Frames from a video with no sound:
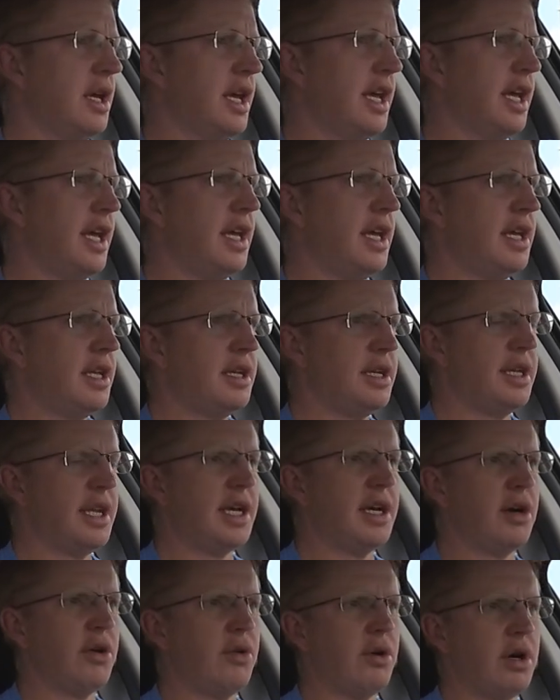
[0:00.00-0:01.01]
And
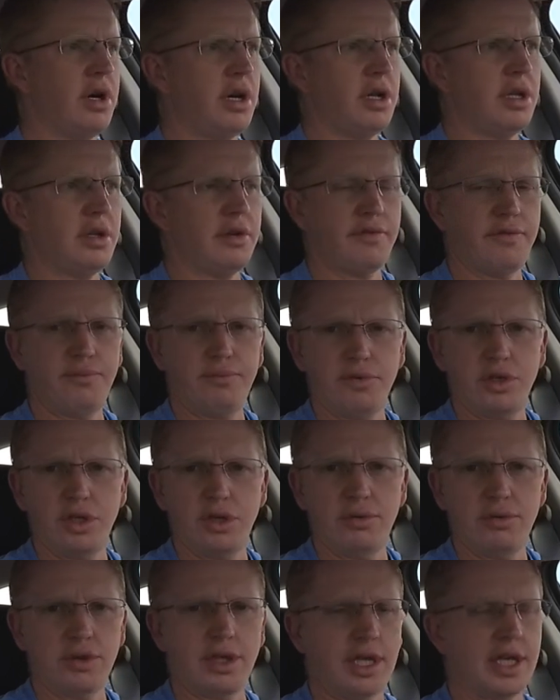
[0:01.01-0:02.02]
now all of
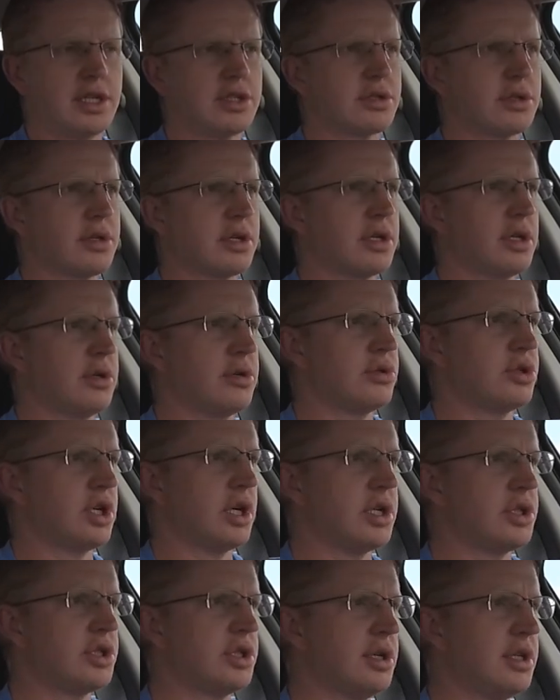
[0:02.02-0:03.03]
you that enter the code
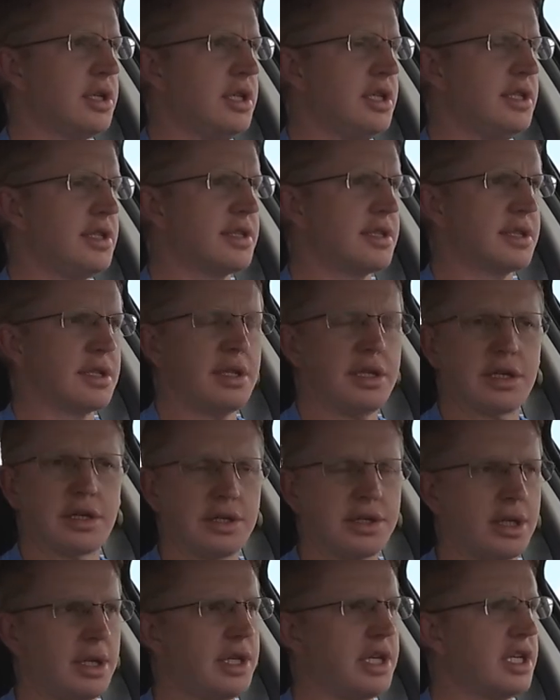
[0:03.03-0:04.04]
jauntjunkies, click
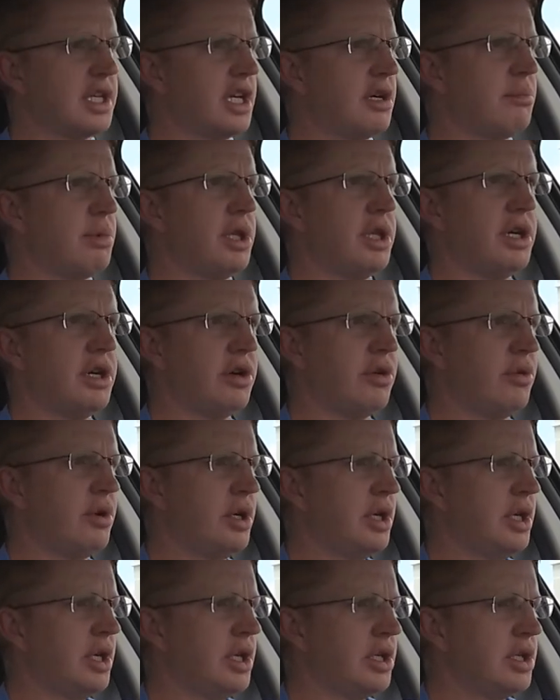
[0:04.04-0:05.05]
on the link down below,
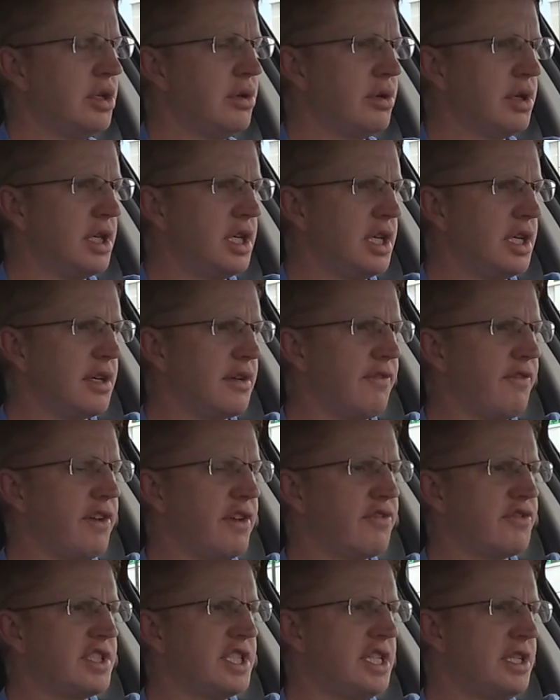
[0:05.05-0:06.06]
you can get
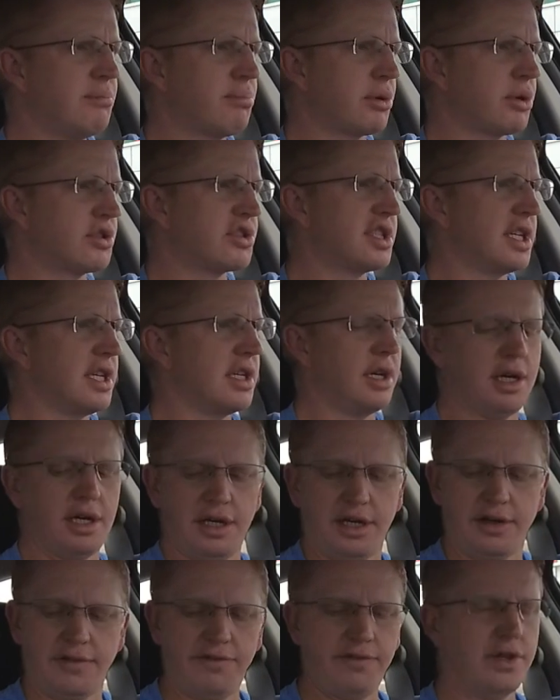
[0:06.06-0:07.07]
15%
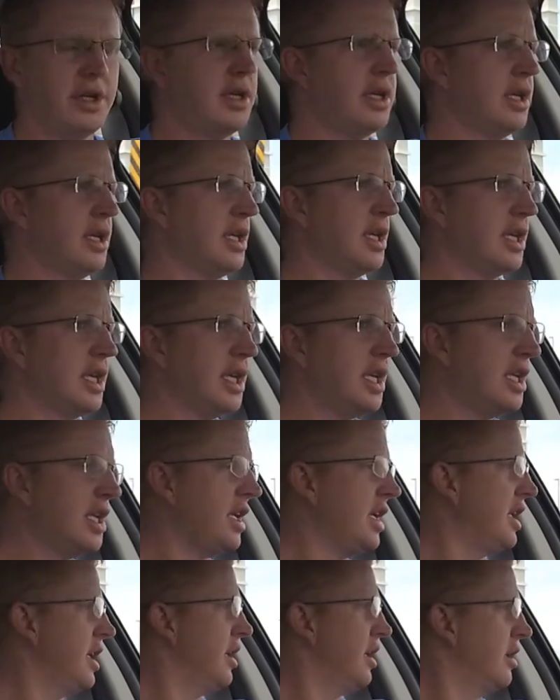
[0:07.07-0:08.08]
off
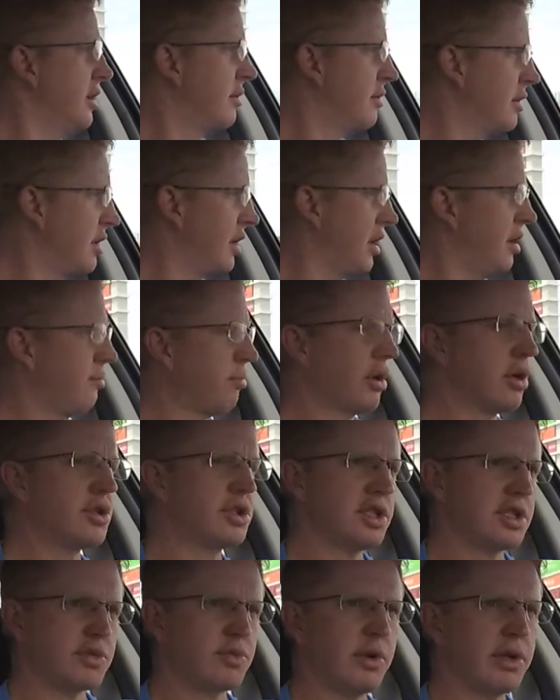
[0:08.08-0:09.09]
any
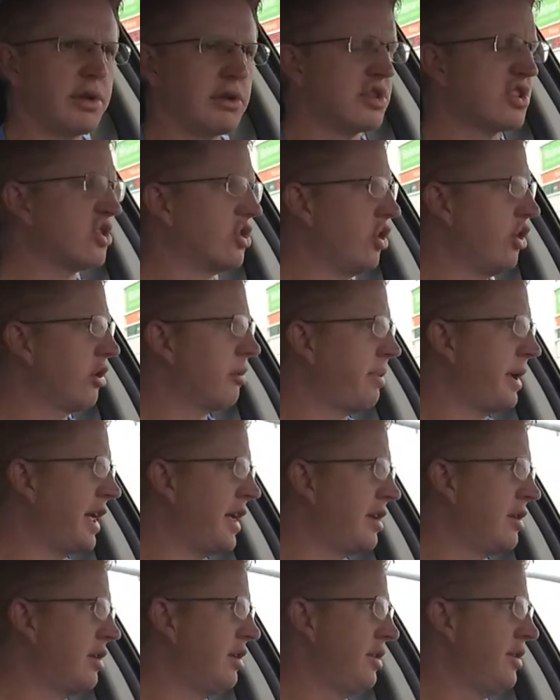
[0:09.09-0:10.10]
purchase, whether it's solar
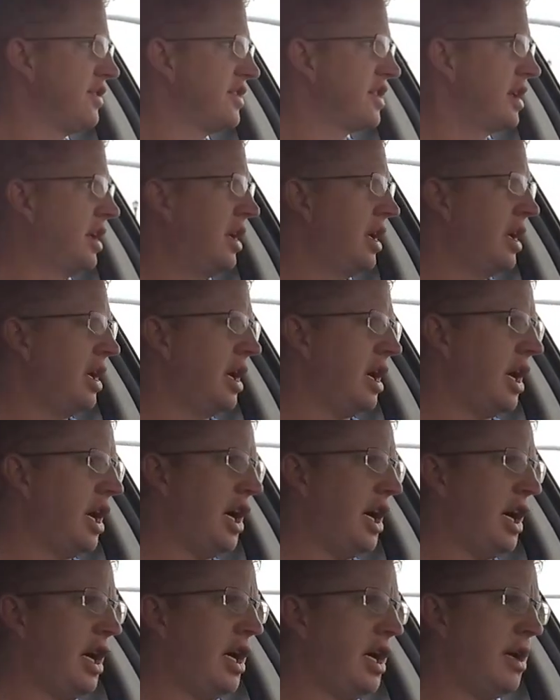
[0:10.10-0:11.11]
panels,
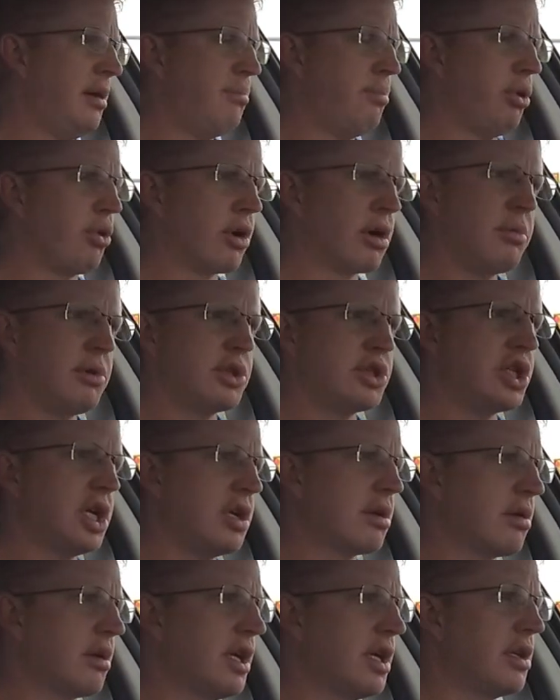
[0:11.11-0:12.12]
portable
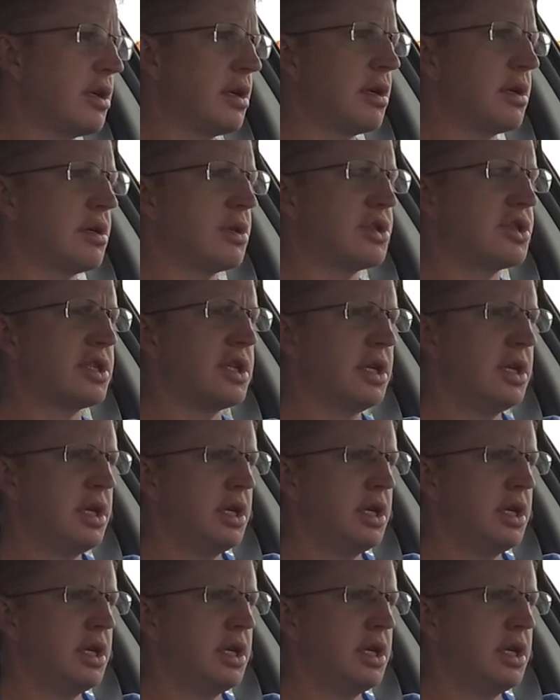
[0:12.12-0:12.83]
generators,